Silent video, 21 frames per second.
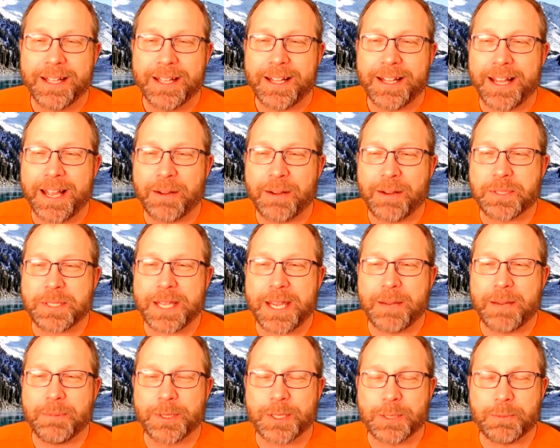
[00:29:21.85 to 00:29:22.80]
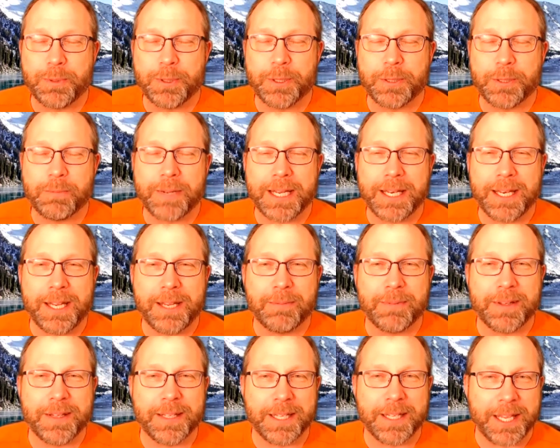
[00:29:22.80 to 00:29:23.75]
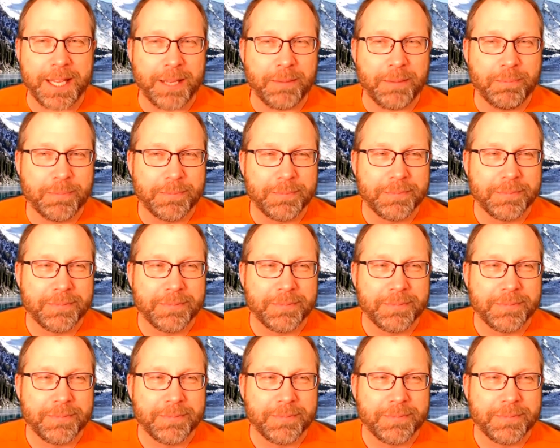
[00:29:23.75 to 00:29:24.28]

I was able to put my name in the game.